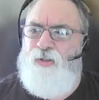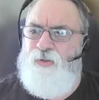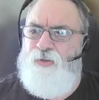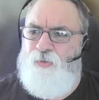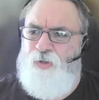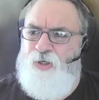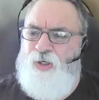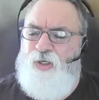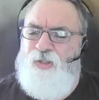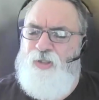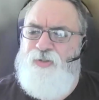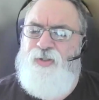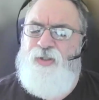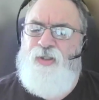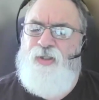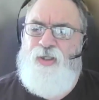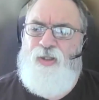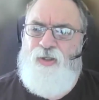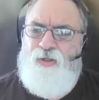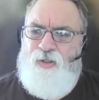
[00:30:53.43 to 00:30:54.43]
We're
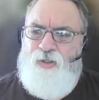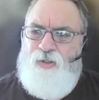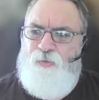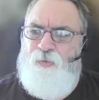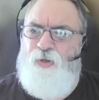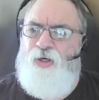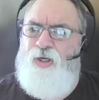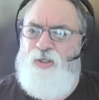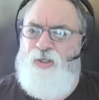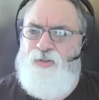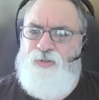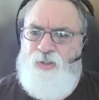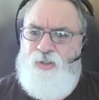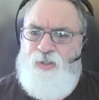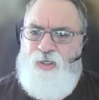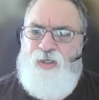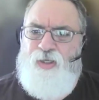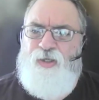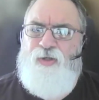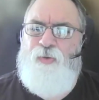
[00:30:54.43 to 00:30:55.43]
constantly learning. We're constantly
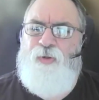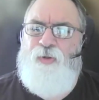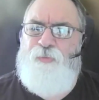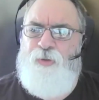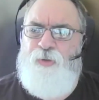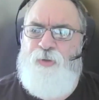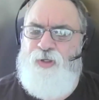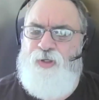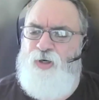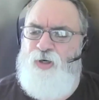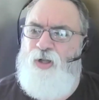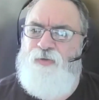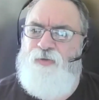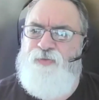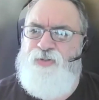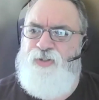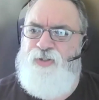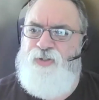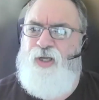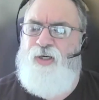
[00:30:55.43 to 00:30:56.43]
getting new input. And all of
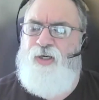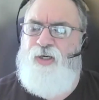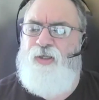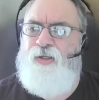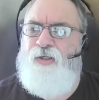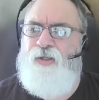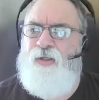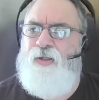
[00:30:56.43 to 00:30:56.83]
a sudden,